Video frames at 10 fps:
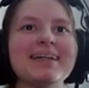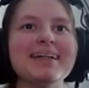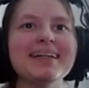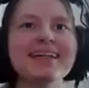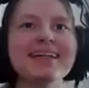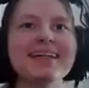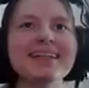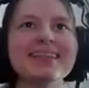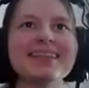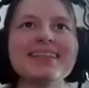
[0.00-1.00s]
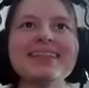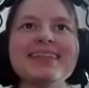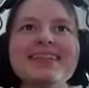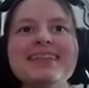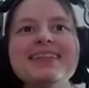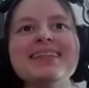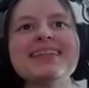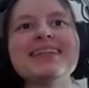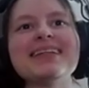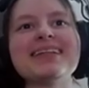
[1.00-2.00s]

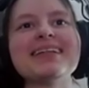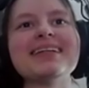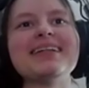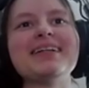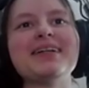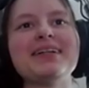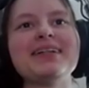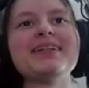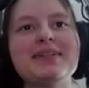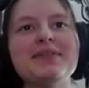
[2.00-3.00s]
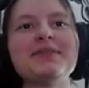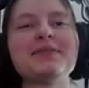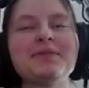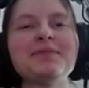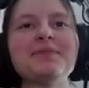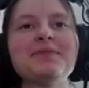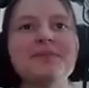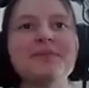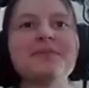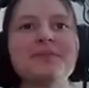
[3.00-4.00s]

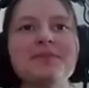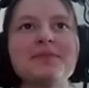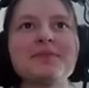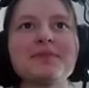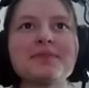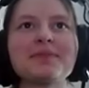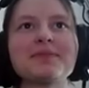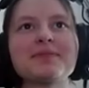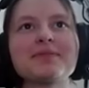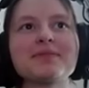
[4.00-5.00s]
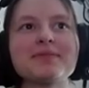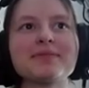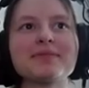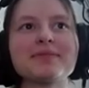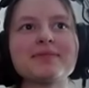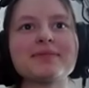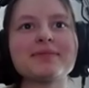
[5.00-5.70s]
(not speaking)